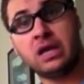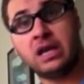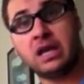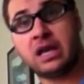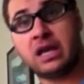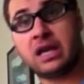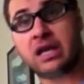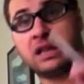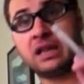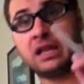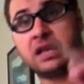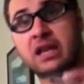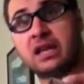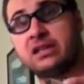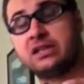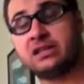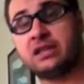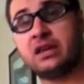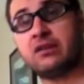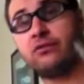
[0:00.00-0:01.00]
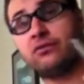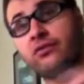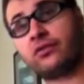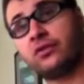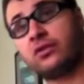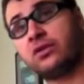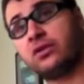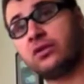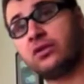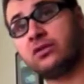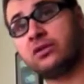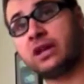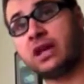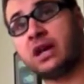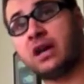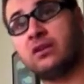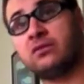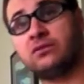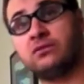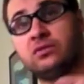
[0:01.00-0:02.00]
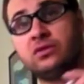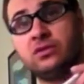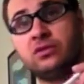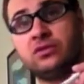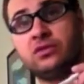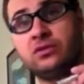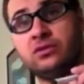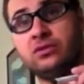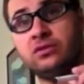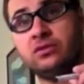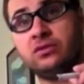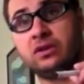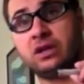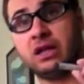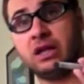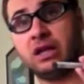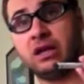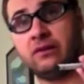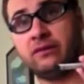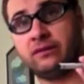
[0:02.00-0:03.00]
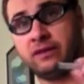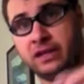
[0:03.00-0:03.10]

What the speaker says: And like I said, further down we'll do a